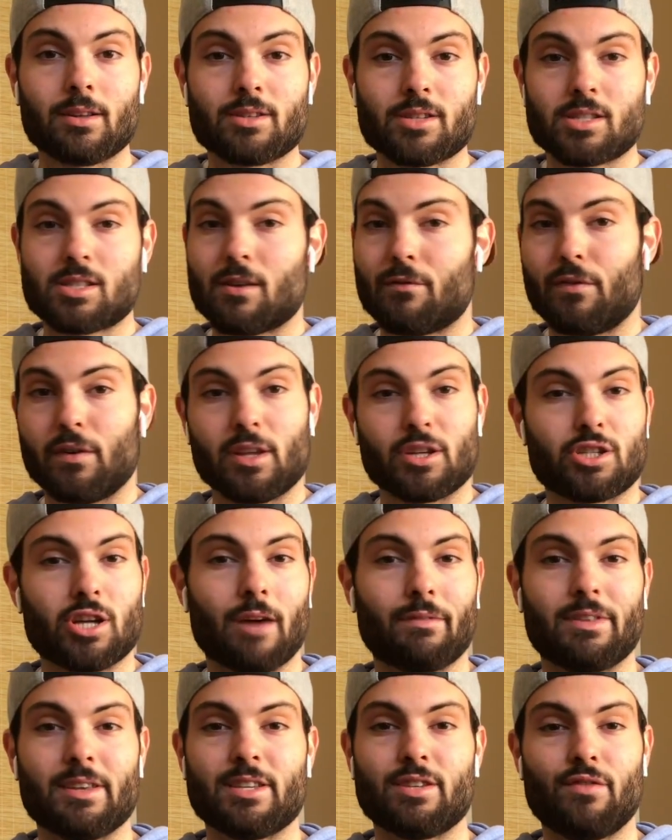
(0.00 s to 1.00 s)
just to finish
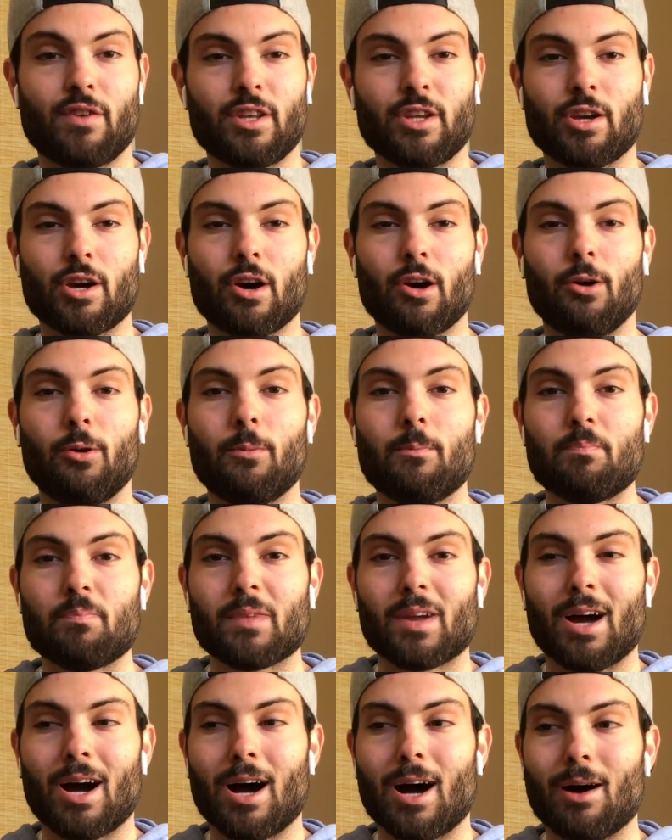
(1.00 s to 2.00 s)
off this video,
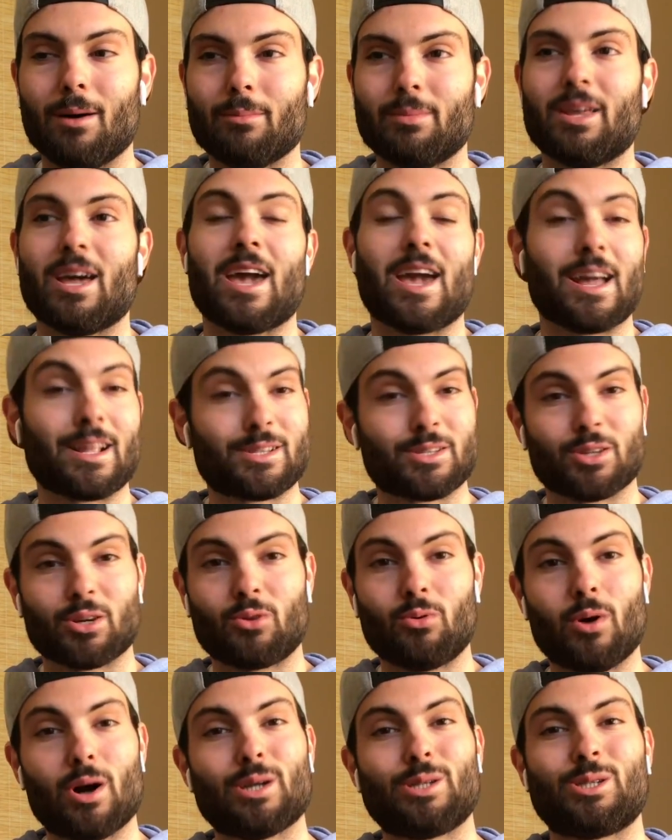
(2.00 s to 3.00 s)
to answer the
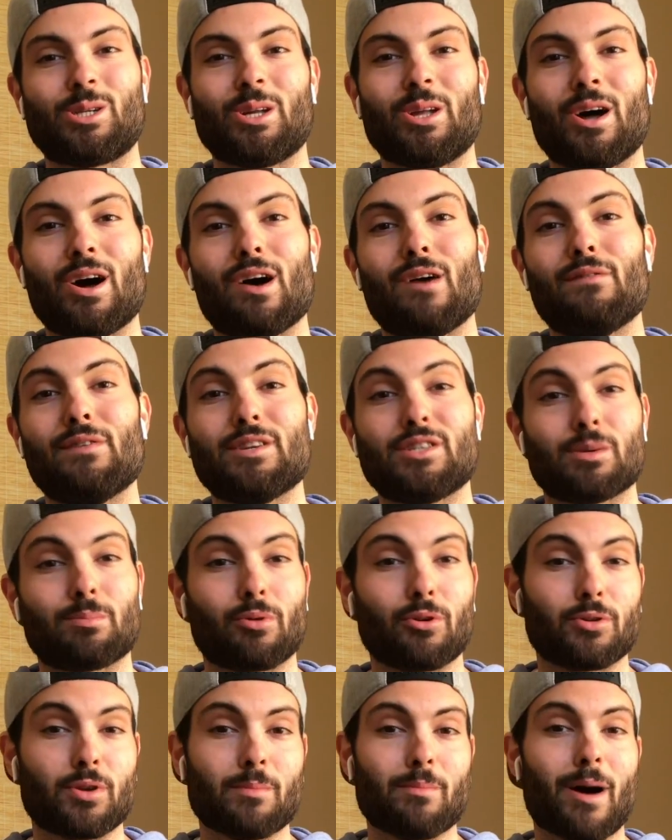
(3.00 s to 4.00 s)
question of is a
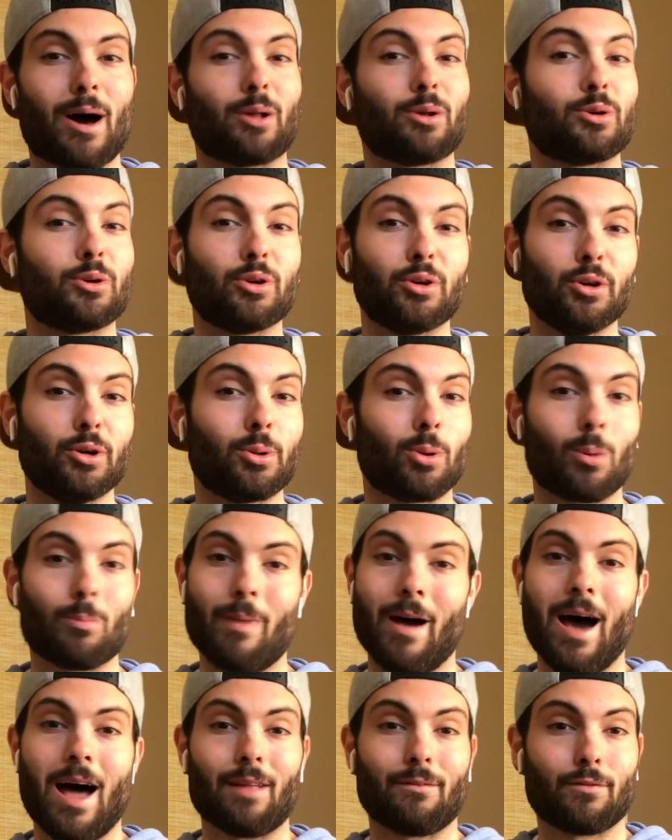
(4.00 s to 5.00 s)
protein powder good or
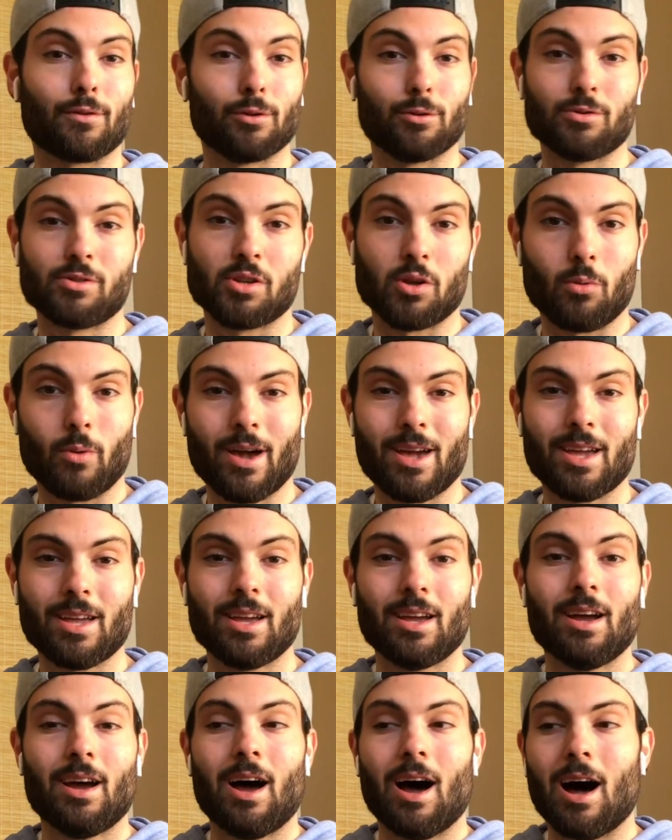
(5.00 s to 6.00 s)
bad for losing weight,
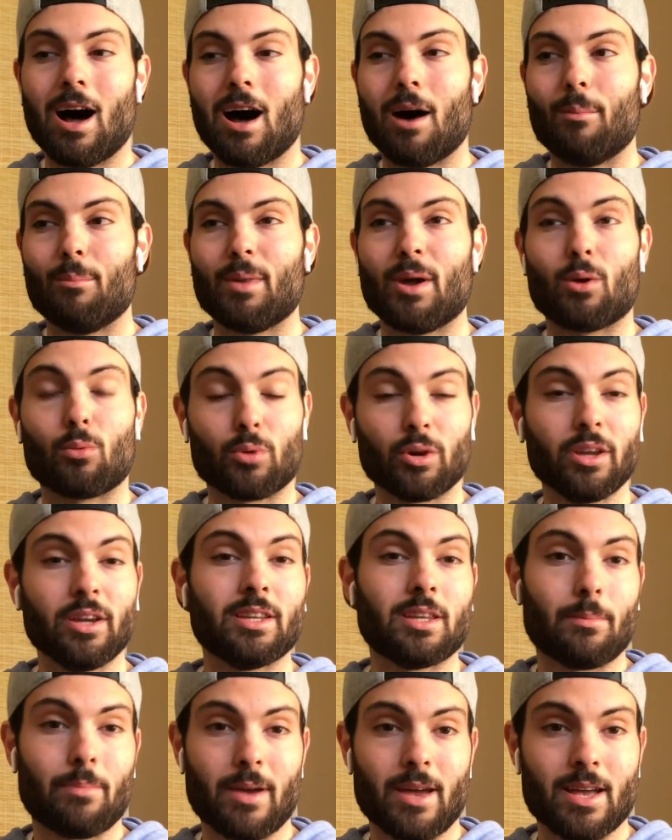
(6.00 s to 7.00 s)
it really
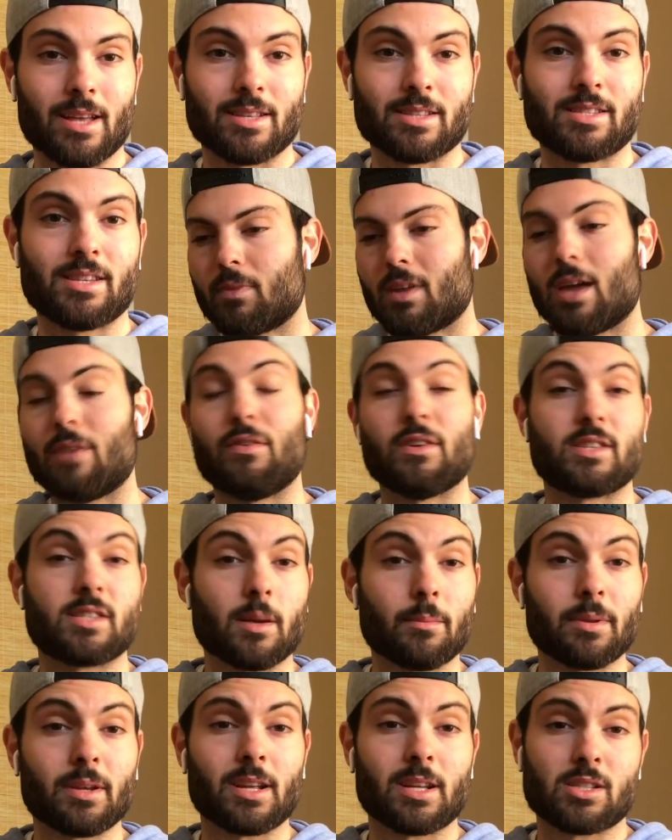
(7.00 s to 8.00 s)
depends. If it's
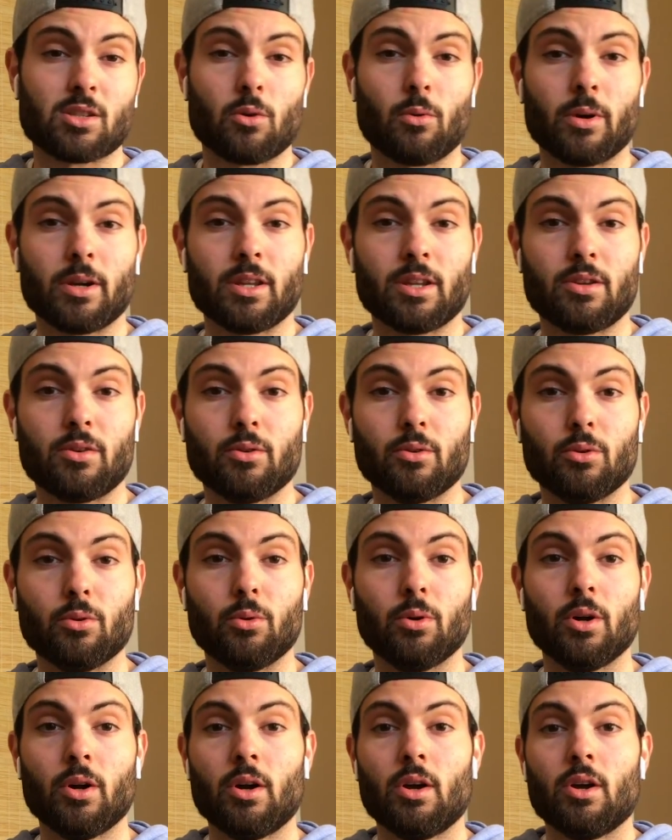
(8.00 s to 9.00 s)
something that's going
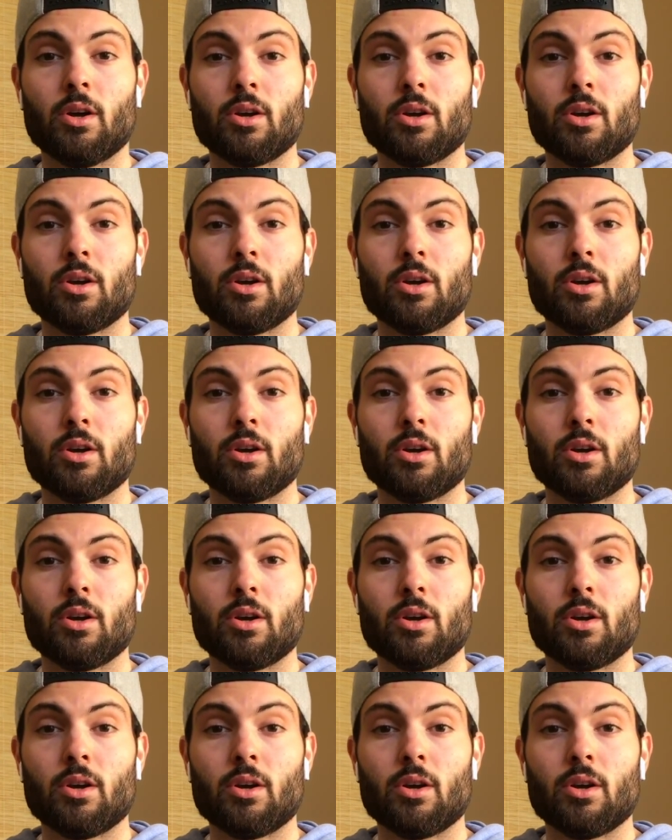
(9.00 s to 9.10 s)
to